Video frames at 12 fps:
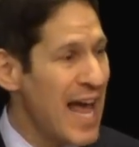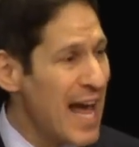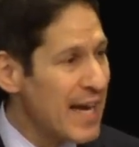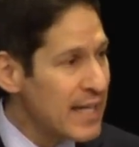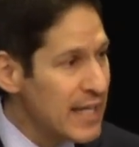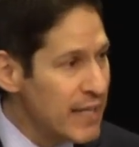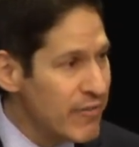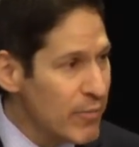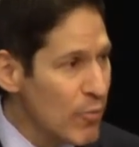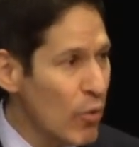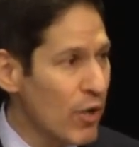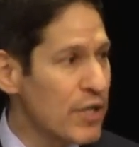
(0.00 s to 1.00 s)
And even
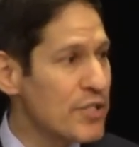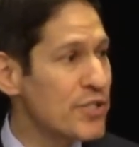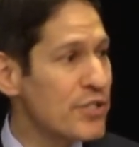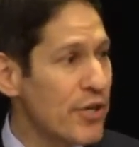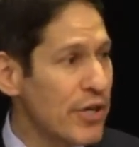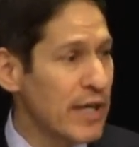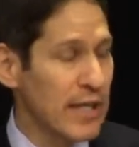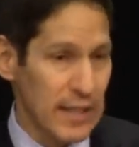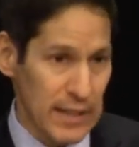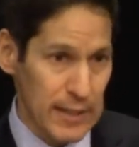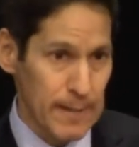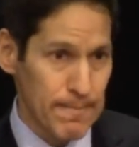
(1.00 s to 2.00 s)
more
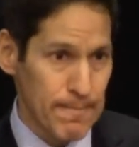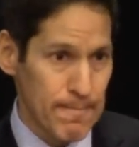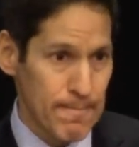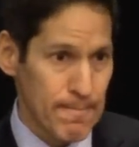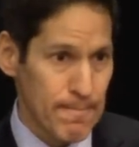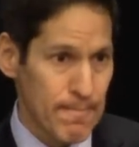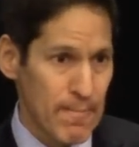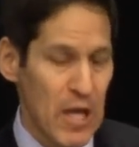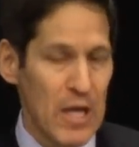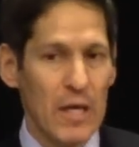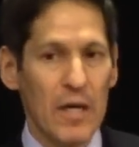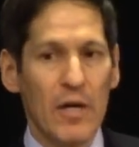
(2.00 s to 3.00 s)
concerningly,
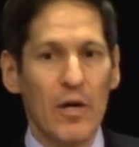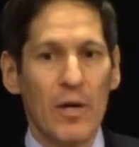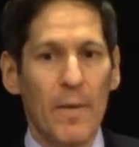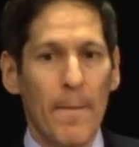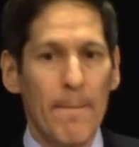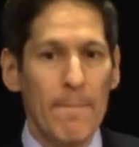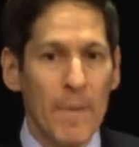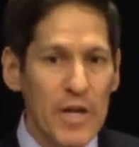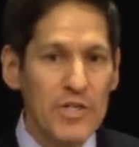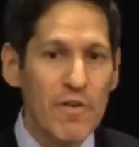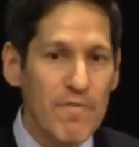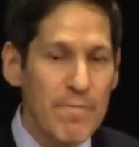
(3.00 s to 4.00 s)

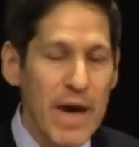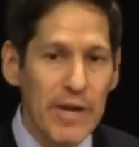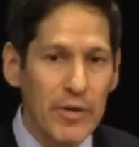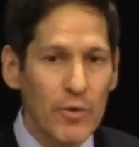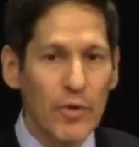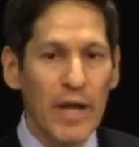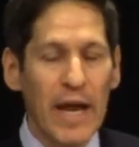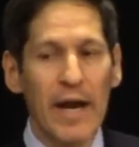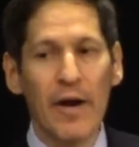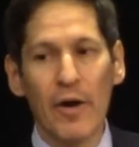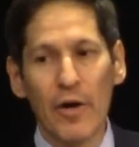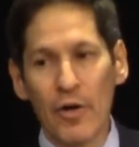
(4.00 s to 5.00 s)
much of medical
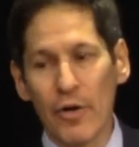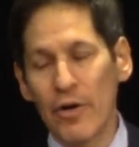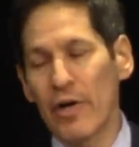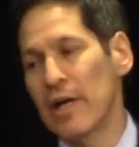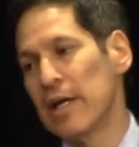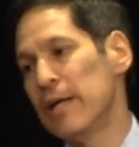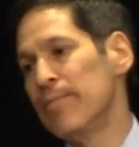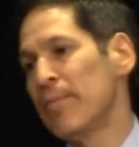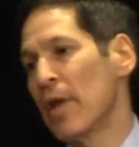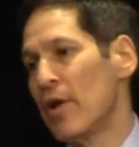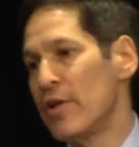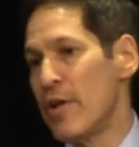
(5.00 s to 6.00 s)
care currently
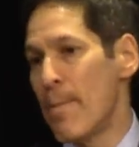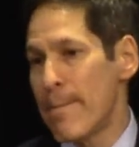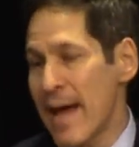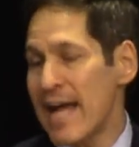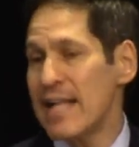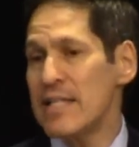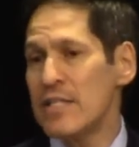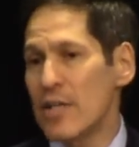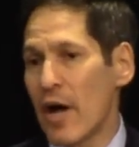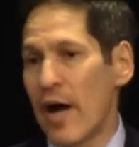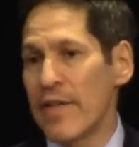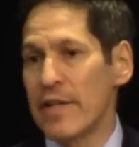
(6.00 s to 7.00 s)
depends
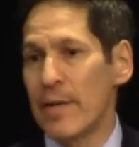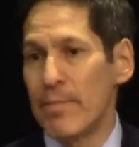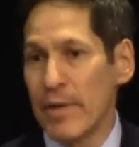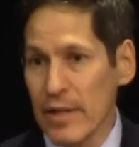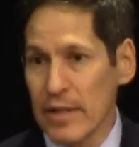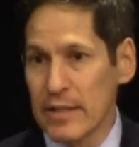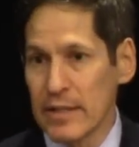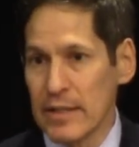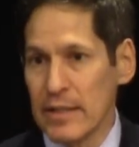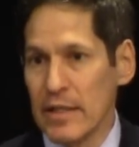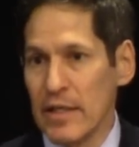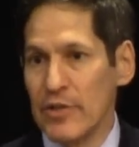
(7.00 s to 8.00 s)
on the
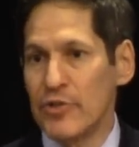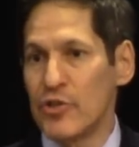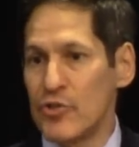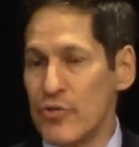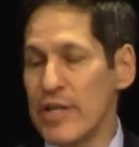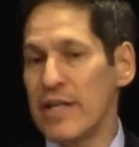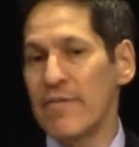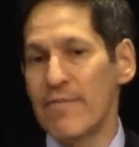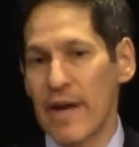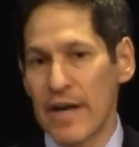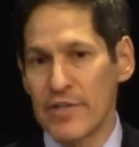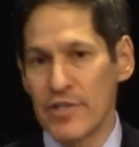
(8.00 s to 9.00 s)
ability to treat
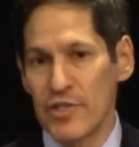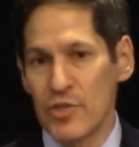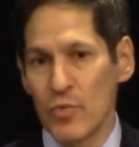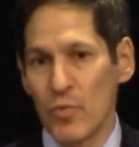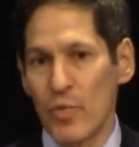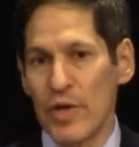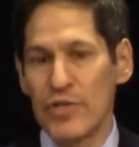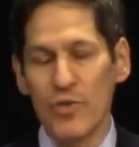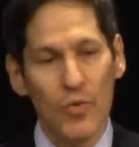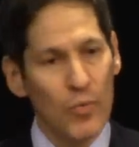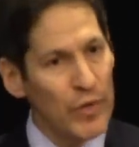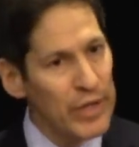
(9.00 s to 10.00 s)
infections which
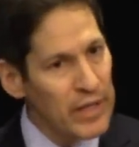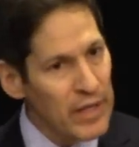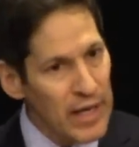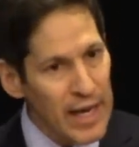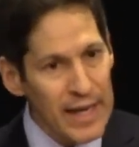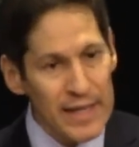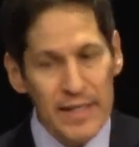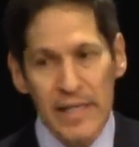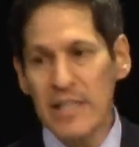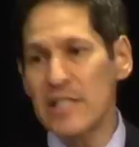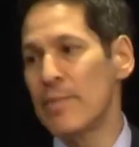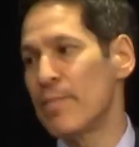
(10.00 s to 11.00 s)
we
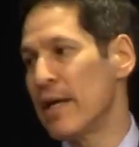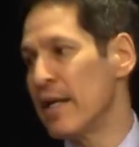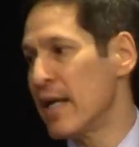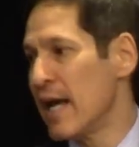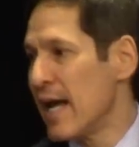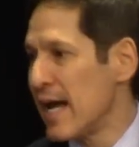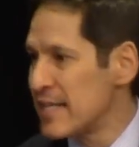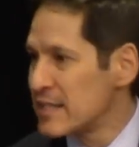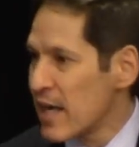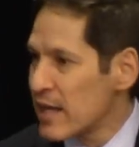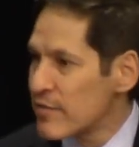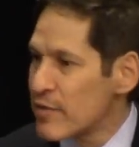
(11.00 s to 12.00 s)
anticipate as
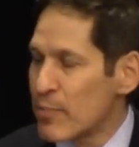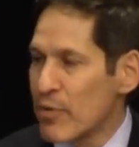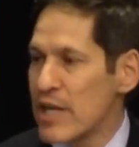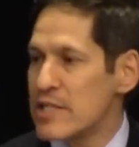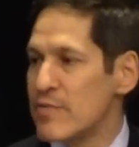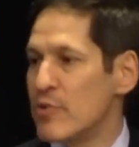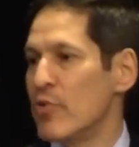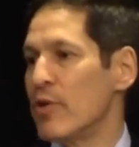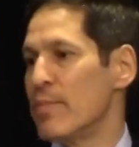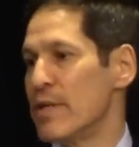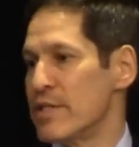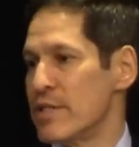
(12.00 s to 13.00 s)
kind of the price of doing
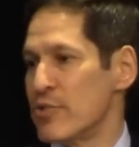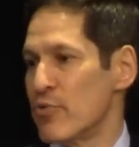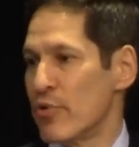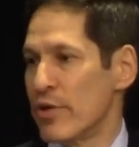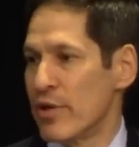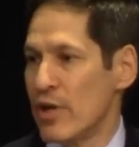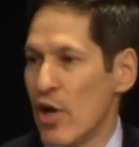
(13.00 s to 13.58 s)
business or the